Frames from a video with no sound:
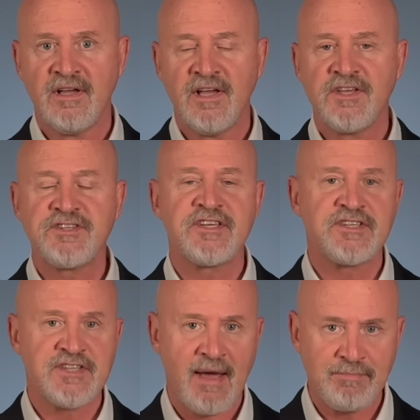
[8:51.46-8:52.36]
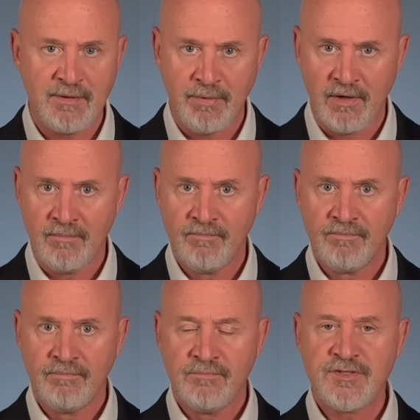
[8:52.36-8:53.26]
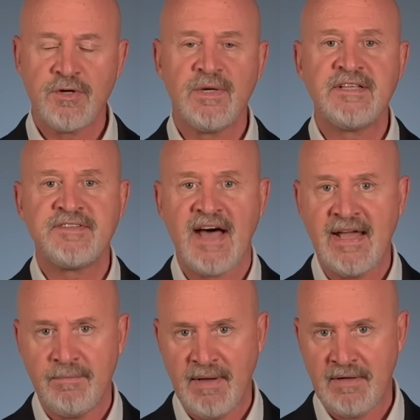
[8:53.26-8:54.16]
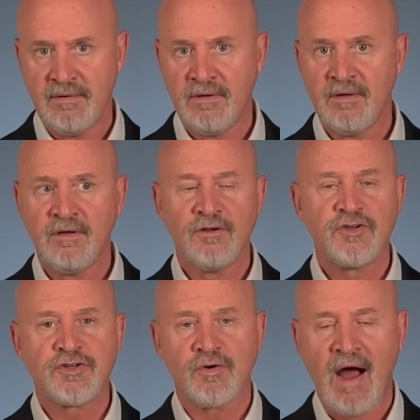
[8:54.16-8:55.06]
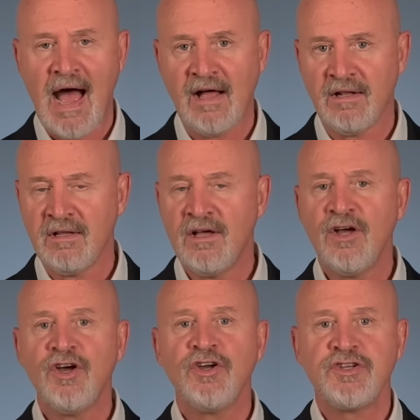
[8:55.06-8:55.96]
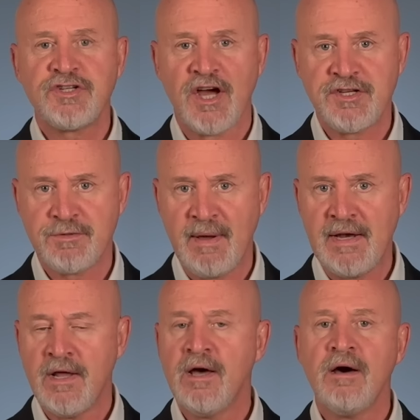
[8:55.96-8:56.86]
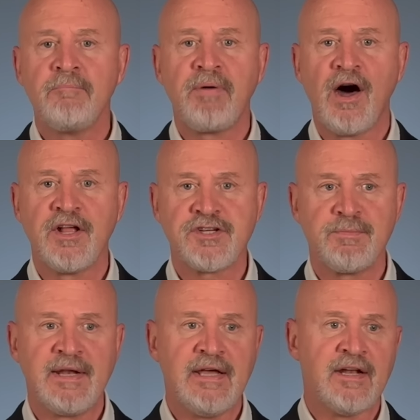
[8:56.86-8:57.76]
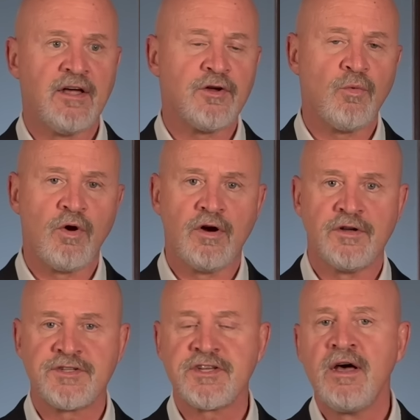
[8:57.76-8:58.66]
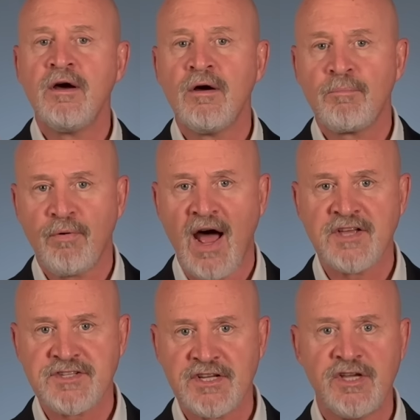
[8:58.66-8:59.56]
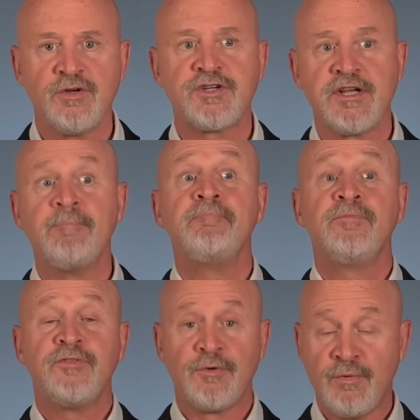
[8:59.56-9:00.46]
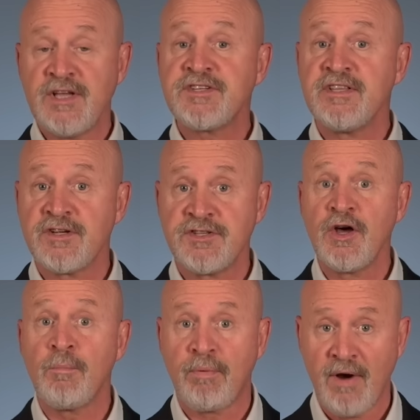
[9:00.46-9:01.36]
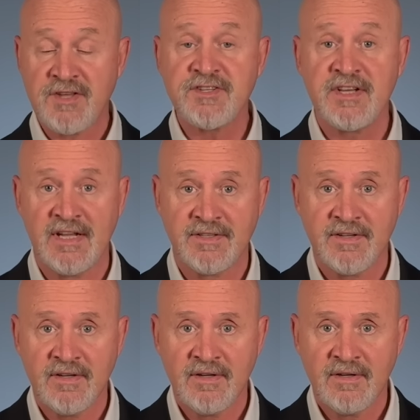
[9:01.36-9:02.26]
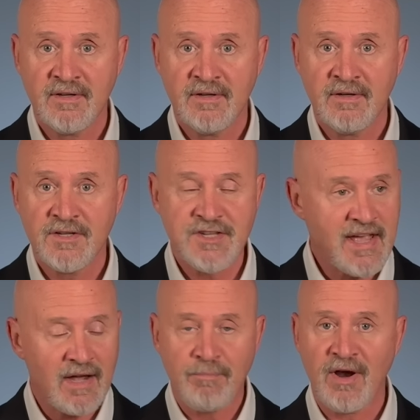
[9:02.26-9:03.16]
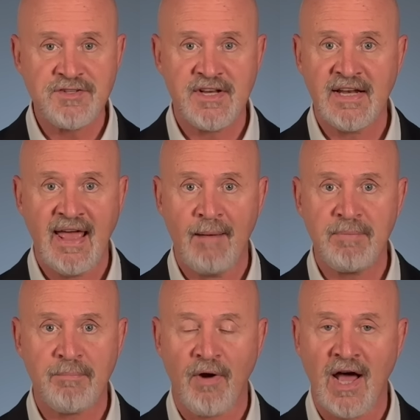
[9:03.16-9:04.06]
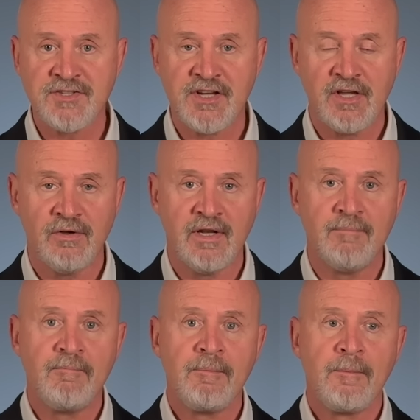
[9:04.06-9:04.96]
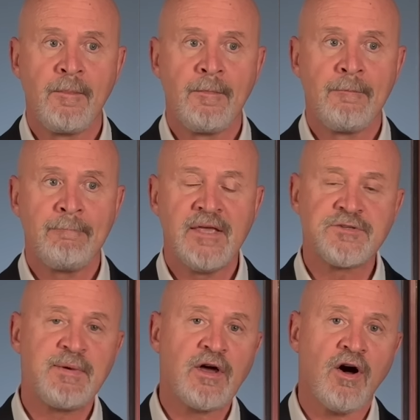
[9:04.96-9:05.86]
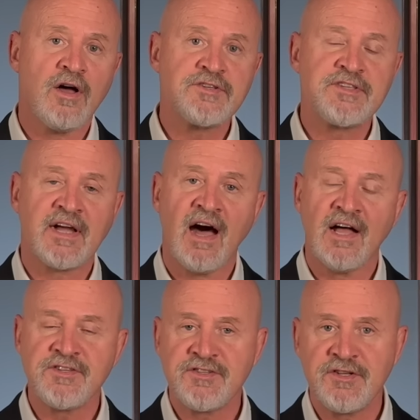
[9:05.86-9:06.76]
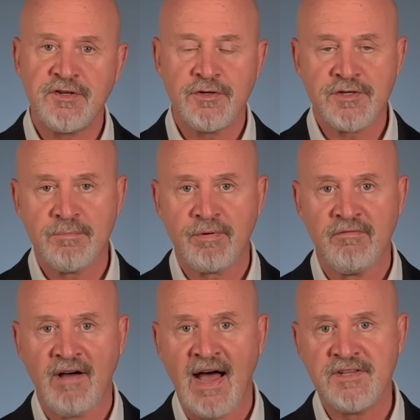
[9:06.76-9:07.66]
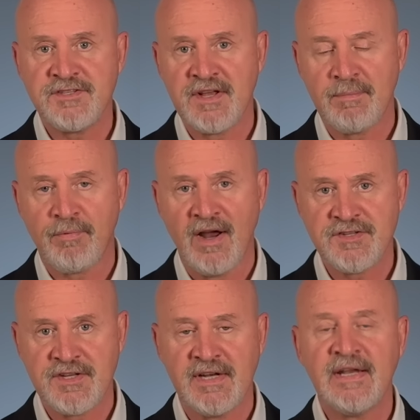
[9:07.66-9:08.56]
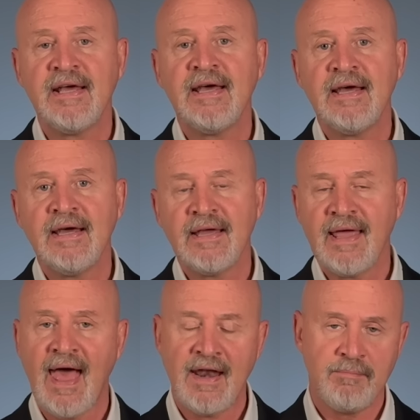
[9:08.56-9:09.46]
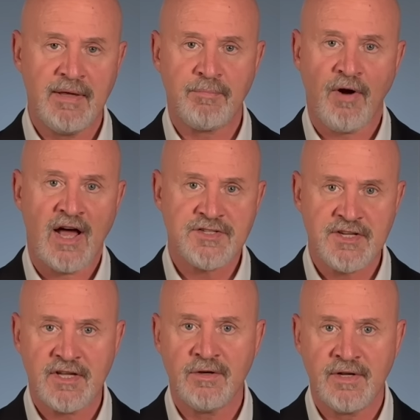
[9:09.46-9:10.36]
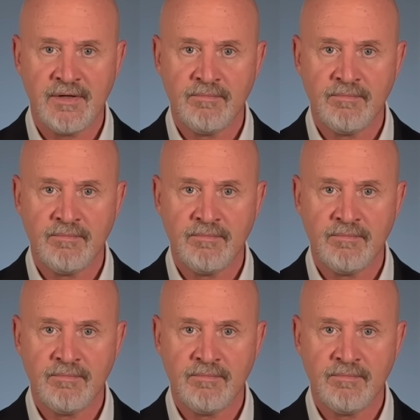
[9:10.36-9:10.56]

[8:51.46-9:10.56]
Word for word: susceptible to indictment, trial, judgment, punishment. In other words, prosecution. The reason there's precedent saying a president can't be prosecuted is because the Constitution provides that a president can be prosecuted.